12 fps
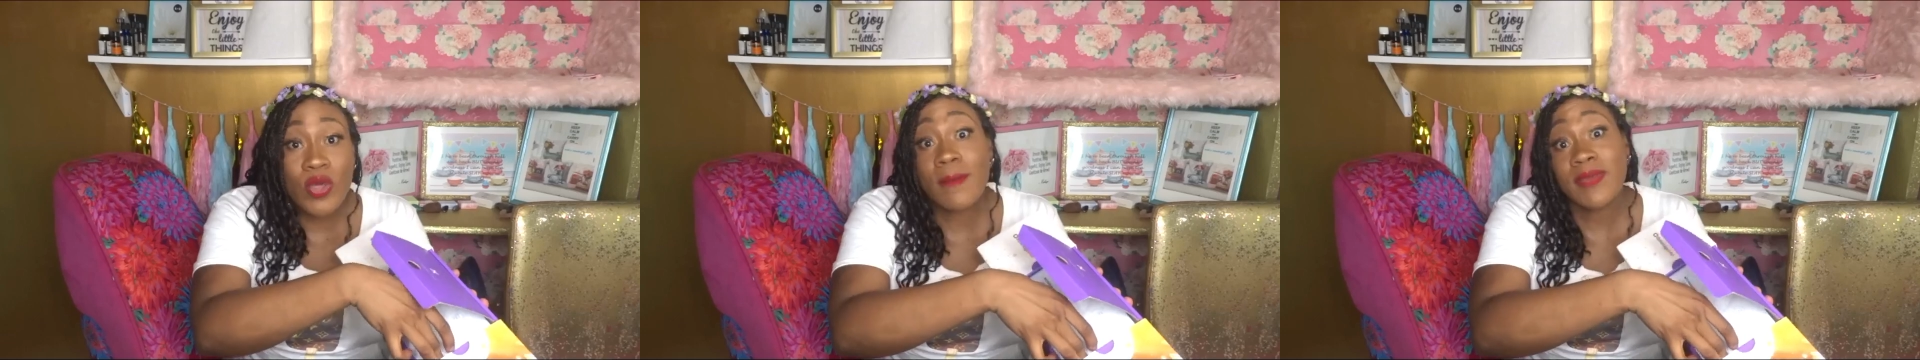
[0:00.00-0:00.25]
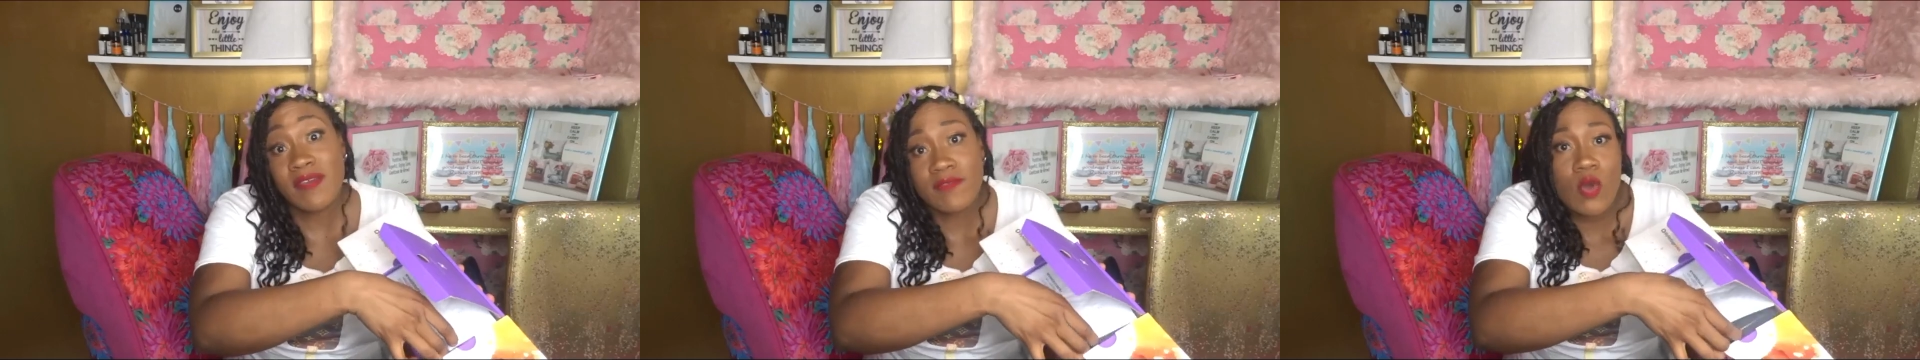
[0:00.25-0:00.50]
when
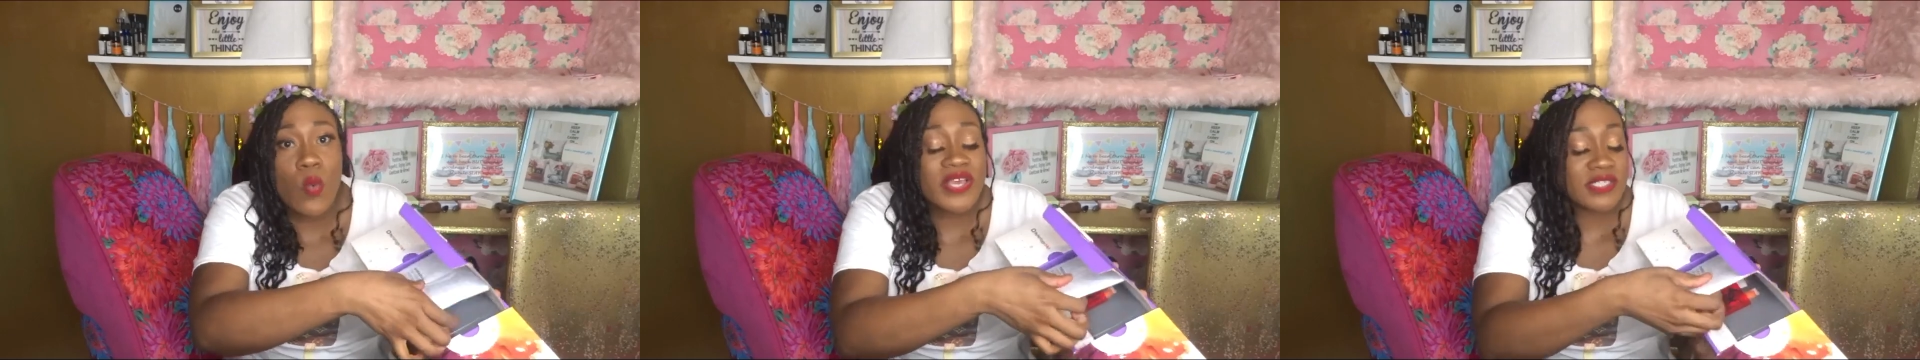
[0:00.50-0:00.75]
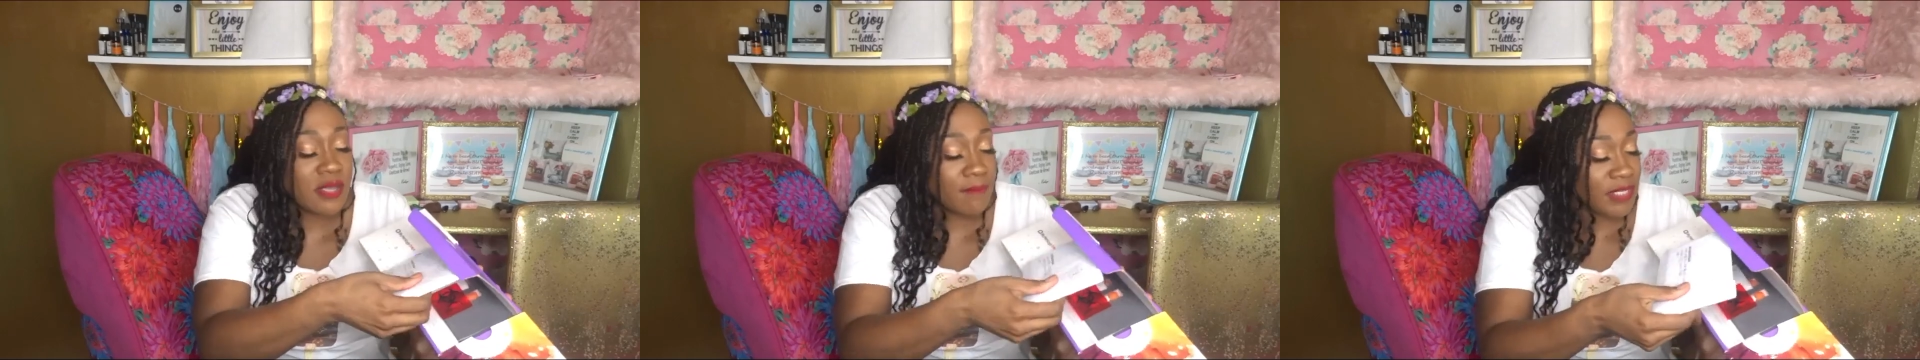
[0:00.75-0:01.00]
I'm giving away
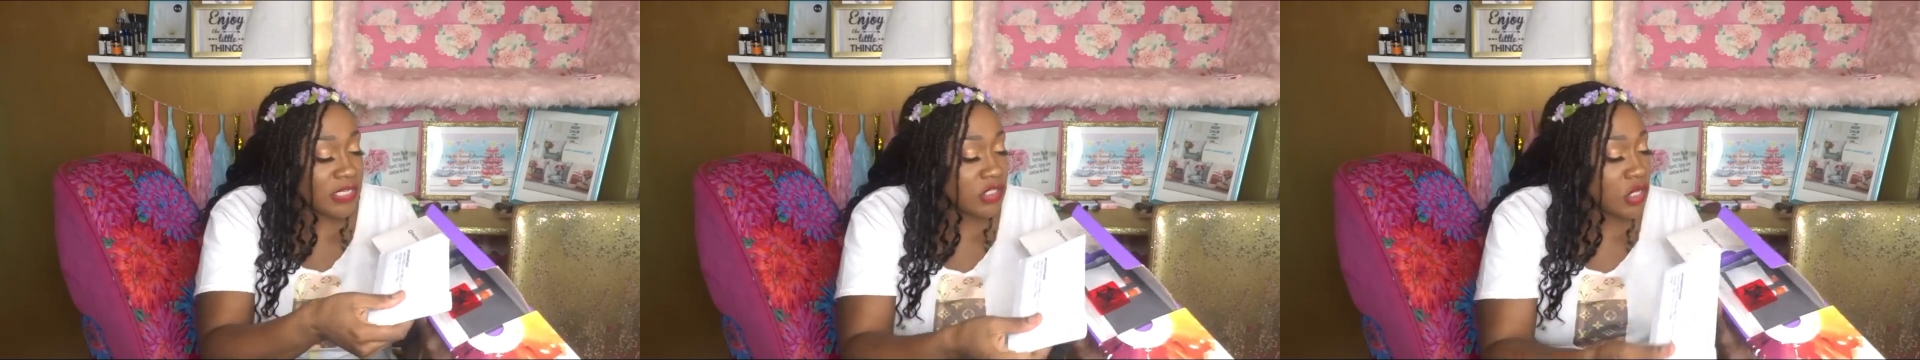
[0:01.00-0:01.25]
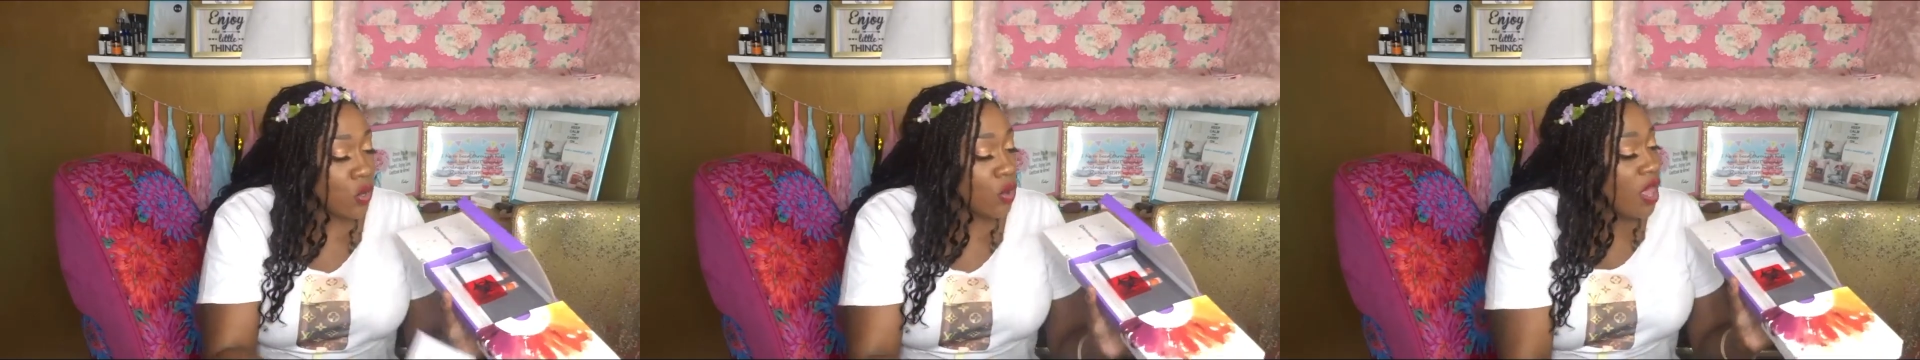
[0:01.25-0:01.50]
something,
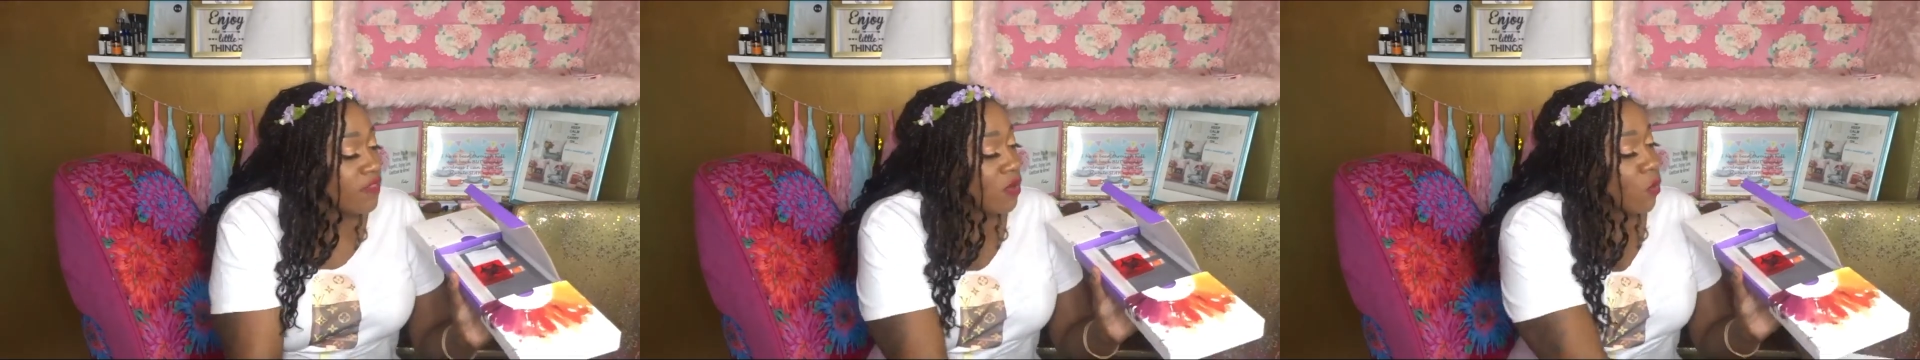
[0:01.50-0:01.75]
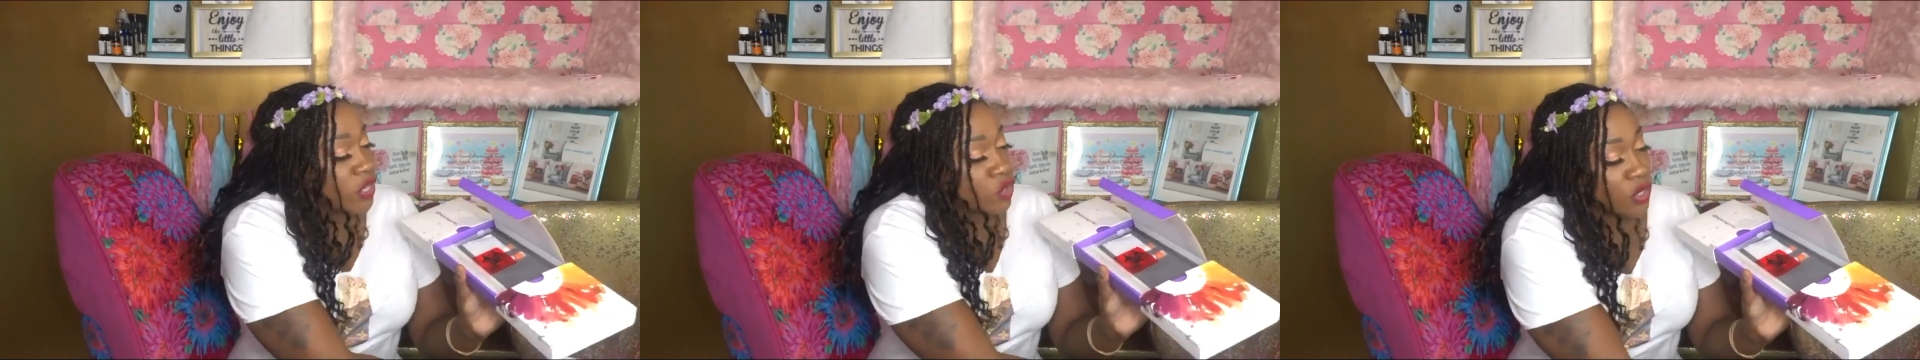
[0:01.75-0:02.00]
so
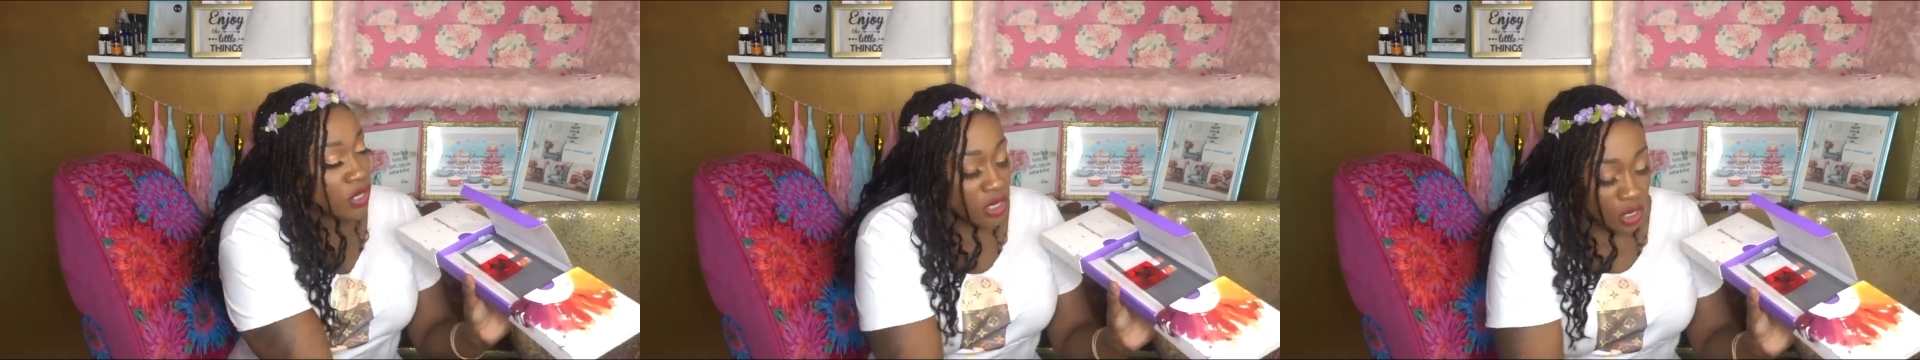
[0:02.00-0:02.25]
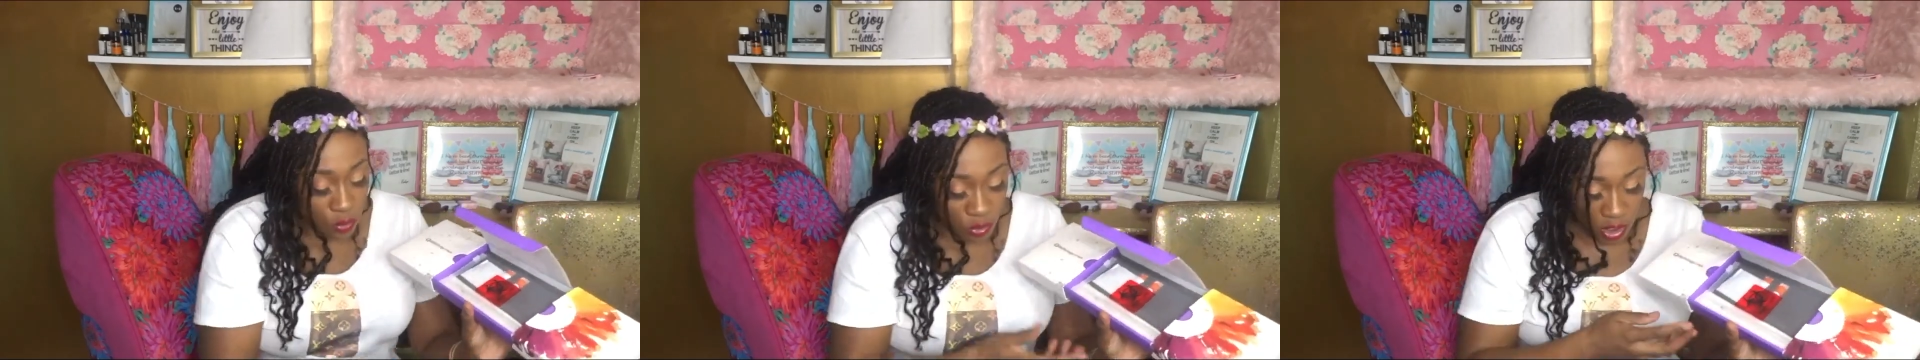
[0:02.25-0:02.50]
that way you can
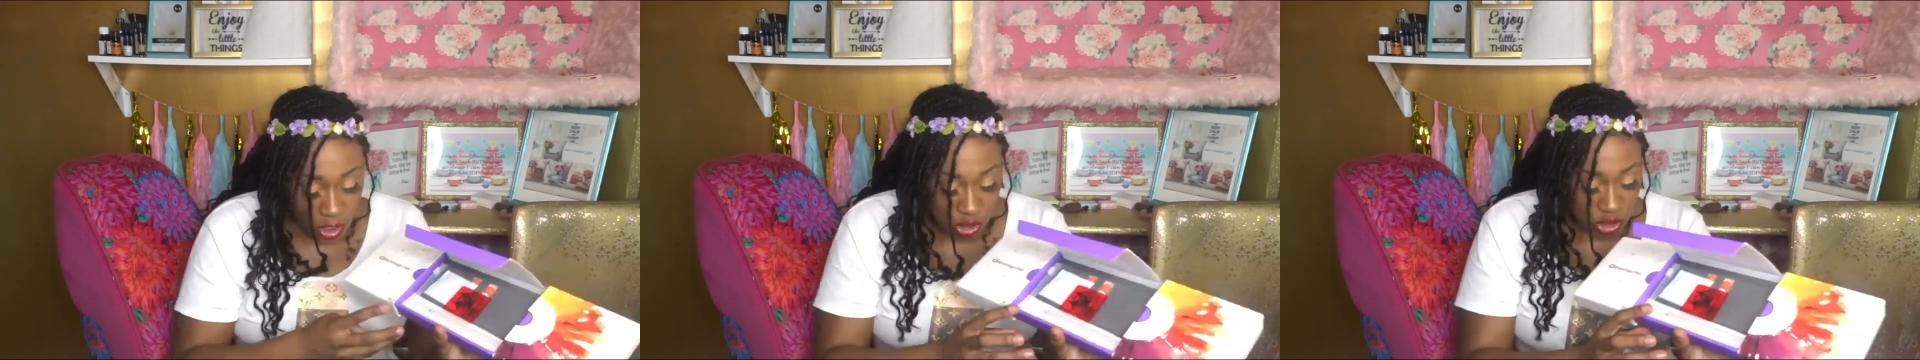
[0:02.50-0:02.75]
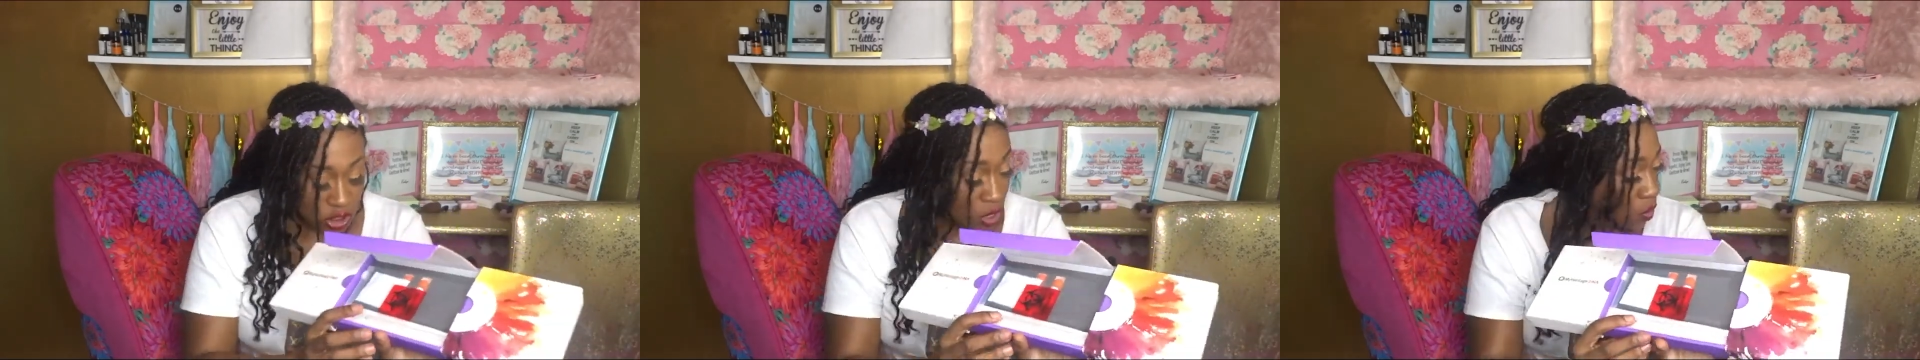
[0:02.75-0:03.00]
know.
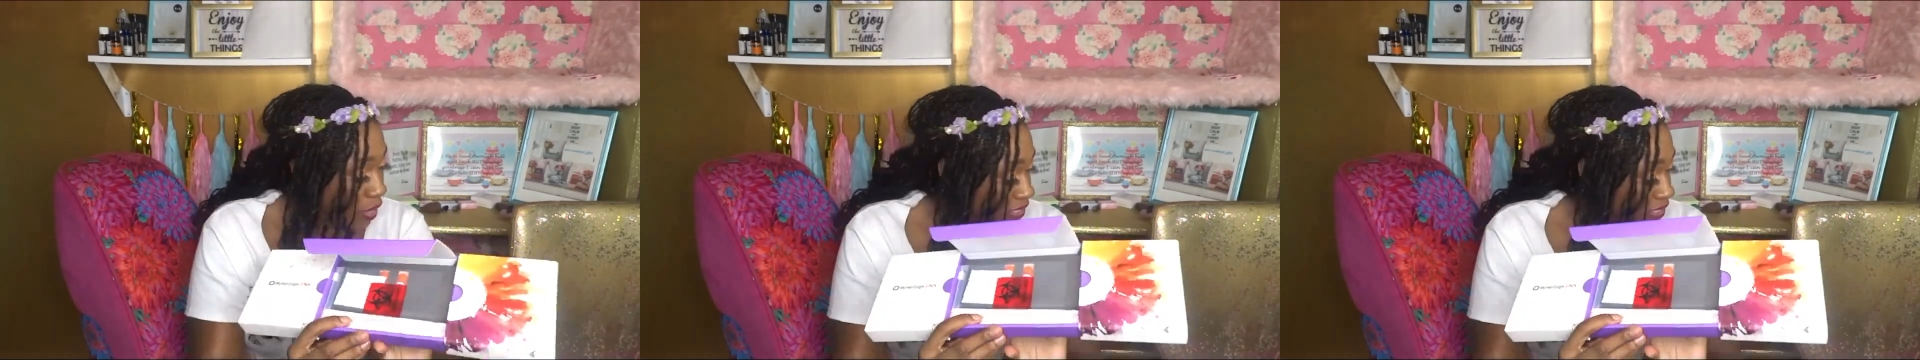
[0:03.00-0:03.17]
So